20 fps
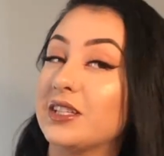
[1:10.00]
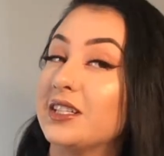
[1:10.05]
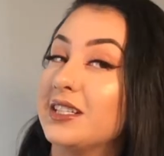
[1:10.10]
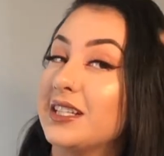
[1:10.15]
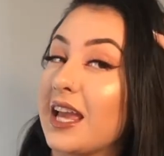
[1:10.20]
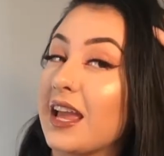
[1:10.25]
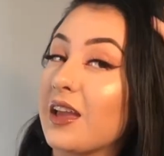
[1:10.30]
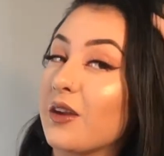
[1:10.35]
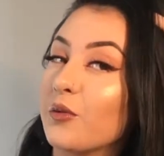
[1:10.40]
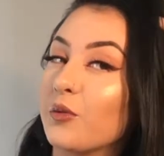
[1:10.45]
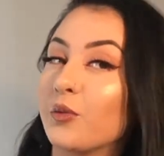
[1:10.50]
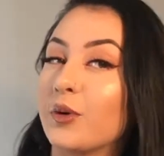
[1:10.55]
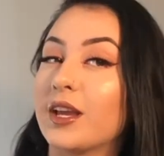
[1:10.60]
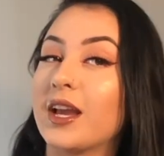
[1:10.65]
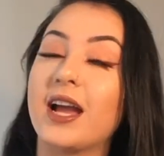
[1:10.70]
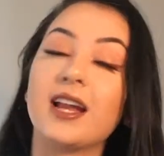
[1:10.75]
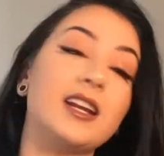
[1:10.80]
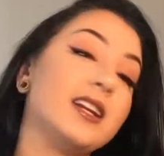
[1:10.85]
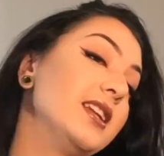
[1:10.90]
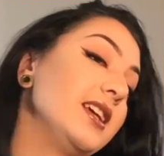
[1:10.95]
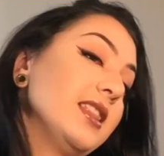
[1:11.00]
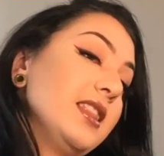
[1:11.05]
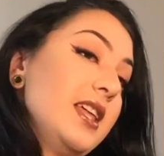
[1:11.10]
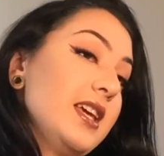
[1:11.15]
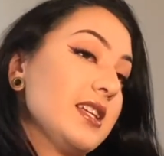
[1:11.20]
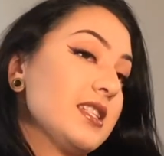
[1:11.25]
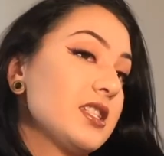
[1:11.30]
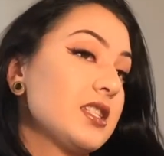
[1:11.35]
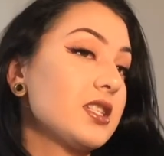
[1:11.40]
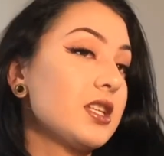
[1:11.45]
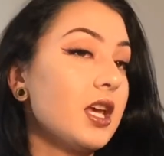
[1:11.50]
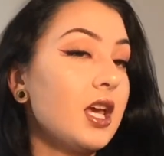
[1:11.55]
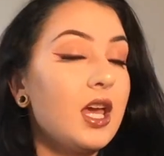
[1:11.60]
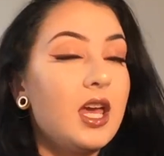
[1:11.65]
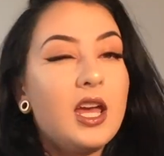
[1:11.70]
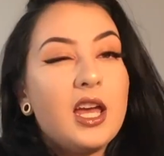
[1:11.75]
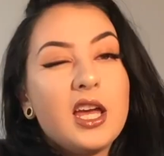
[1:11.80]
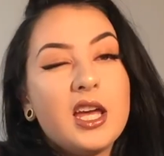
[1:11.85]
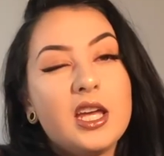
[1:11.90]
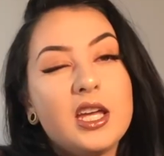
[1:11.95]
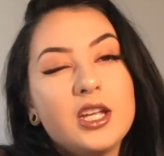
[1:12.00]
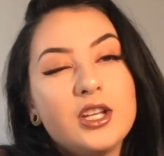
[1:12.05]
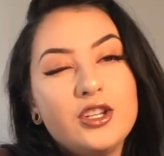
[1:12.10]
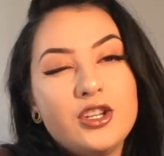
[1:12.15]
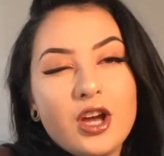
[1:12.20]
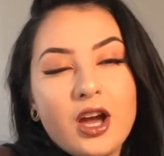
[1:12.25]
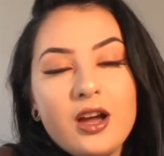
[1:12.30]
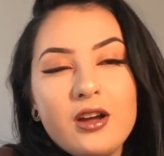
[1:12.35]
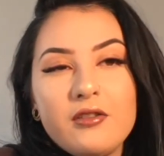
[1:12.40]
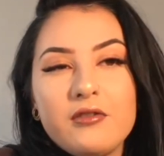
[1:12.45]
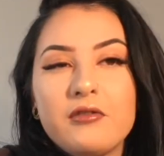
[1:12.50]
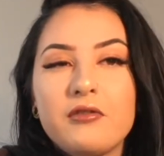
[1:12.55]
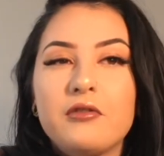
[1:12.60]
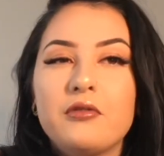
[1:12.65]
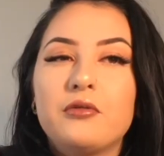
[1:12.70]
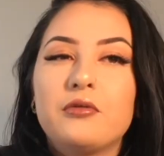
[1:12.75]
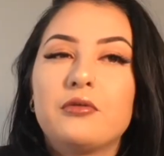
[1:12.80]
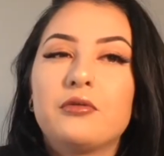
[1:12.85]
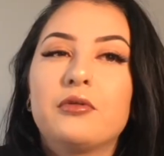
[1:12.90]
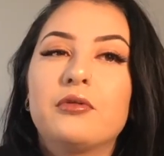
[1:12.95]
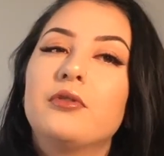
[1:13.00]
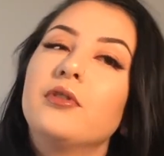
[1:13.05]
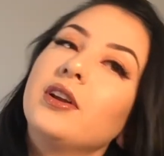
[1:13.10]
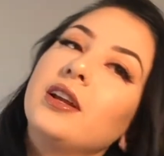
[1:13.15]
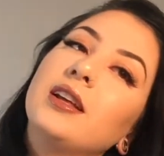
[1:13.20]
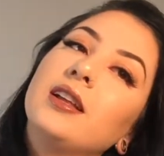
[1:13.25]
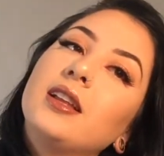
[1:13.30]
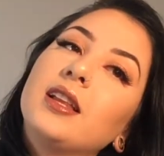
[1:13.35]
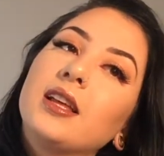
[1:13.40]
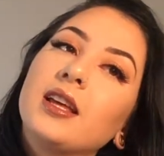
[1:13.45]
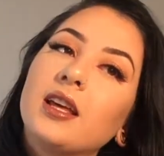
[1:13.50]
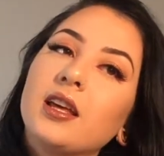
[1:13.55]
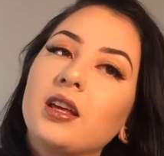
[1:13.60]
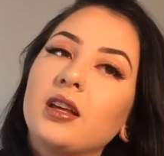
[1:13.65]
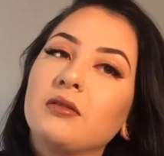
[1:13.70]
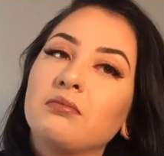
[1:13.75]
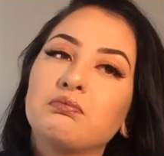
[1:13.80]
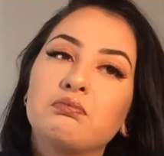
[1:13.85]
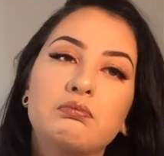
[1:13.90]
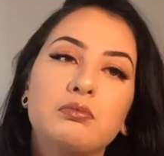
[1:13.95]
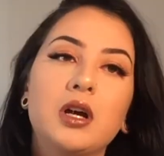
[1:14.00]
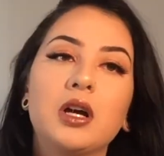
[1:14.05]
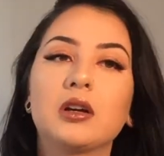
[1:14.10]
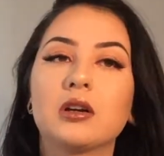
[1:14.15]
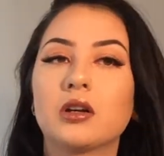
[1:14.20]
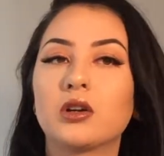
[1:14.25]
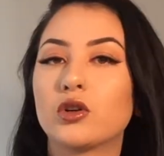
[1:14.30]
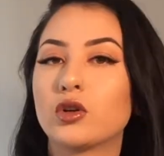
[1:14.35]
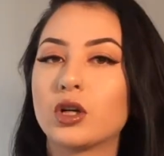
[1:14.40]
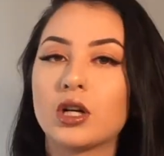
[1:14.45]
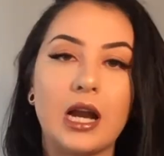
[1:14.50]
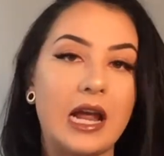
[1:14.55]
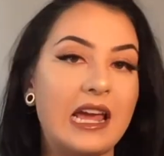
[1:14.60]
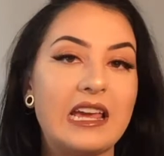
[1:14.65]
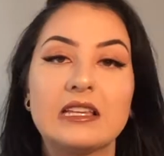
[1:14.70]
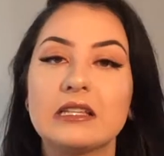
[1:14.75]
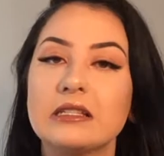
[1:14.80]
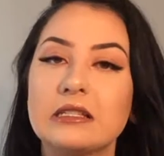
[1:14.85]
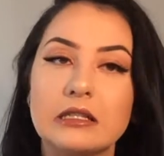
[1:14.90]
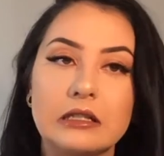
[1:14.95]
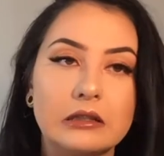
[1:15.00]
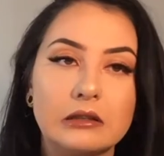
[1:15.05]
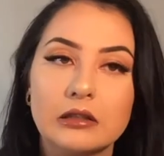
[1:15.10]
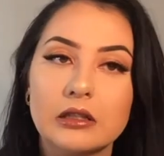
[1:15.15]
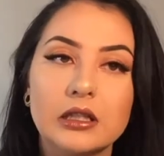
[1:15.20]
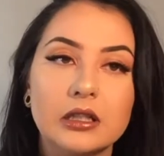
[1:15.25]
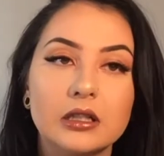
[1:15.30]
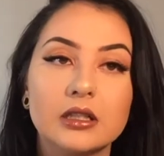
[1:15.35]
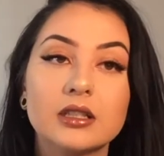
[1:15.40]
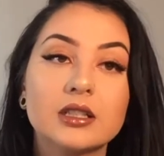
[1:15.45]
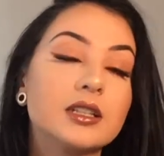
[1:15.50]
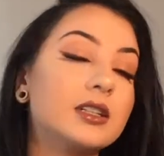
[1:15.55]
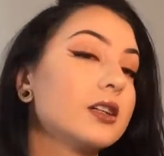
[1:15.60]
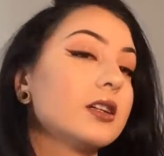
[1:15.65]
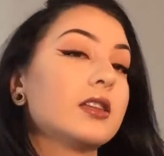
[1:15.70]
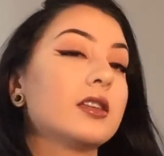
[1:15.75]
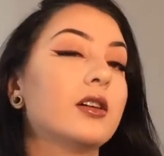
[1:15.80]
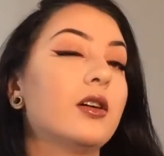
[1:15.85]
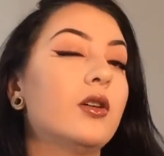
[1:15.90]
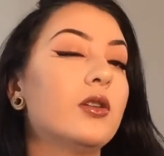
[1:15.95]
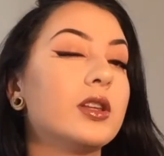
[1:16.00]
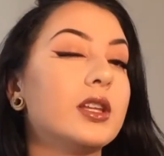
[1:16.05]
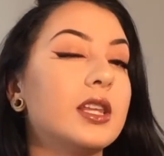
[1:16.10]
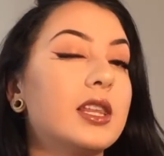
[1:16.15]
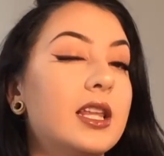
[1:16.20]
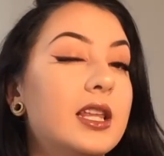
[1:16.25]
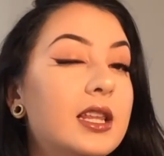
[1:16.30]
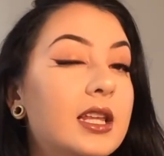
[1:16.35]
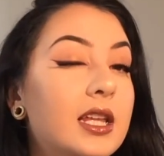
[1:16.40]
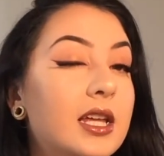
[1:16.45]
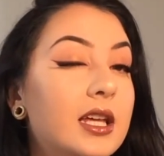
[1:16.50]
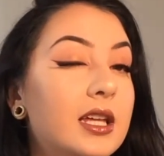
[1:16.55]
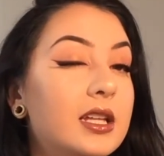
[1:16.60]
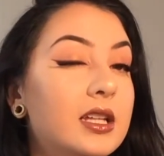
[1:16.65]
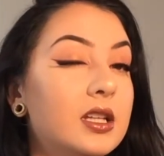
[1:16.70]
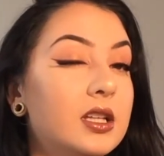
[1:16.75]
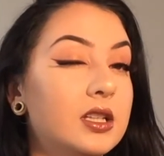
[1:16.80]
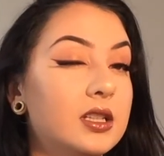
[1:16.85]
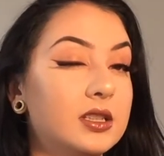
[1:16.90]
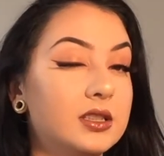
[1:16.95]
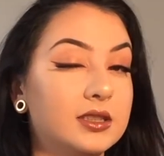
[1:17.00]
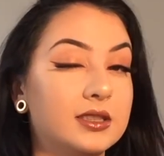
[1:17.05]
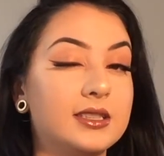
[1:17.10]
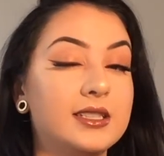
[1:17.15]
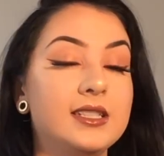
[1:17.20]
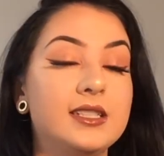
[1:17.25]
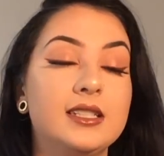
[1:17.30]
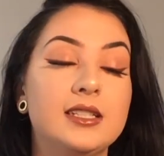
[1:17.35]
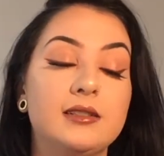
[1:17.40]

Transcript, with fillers: today we kind of did this not really crazy look. The only thing that is